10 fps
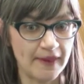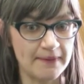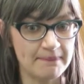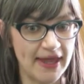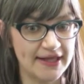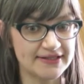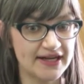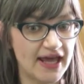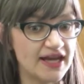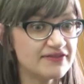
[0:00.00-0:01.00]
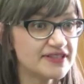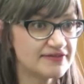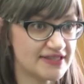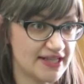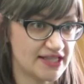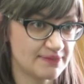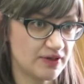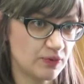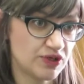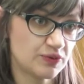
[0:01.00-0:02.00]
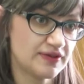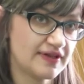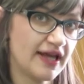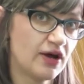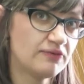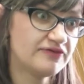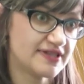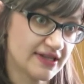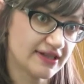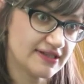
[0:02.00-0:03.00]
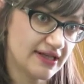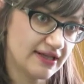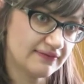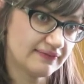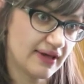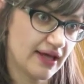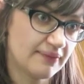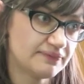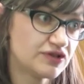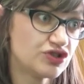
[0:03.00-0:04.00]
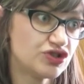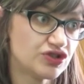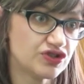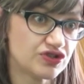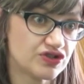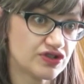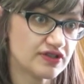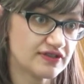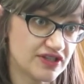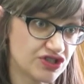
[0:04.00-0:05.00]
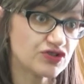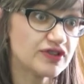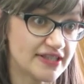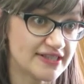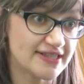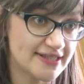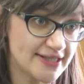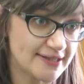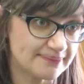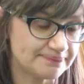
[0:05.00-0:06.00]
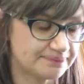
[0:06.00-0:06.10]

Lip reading: embed an innovative assessment which would help facilitate students' digital literacies.